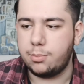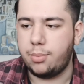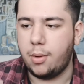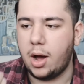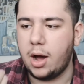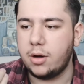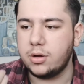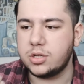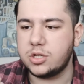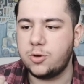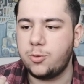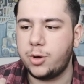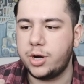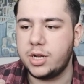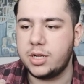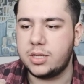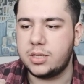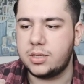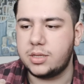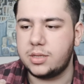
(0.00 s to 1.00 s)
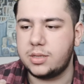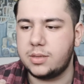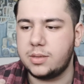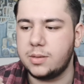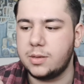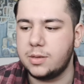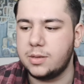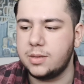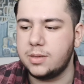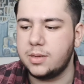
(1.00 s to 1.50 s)
But I also wanted
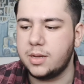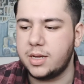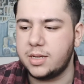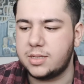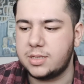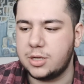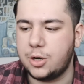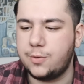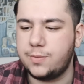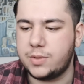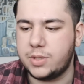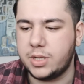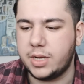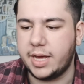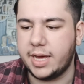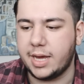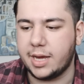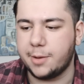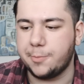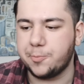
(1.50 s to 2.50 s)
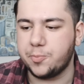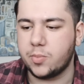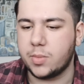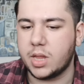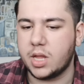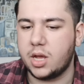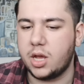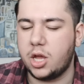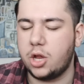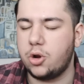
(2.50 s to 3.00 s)
itself to like,
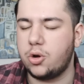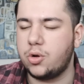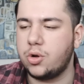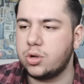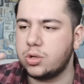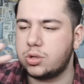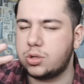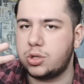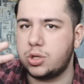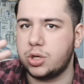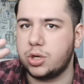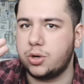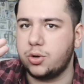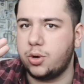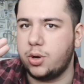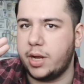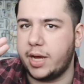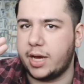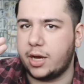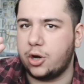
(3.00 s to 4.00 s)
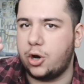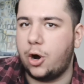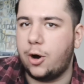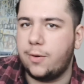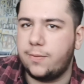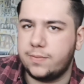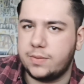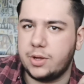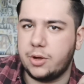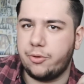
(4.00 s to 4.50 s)
you know, not to go like
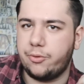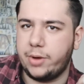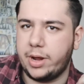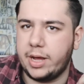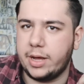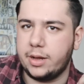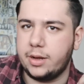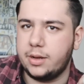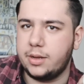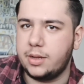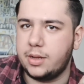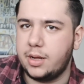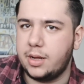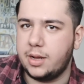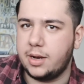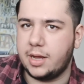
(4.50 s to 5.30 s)
off the rail.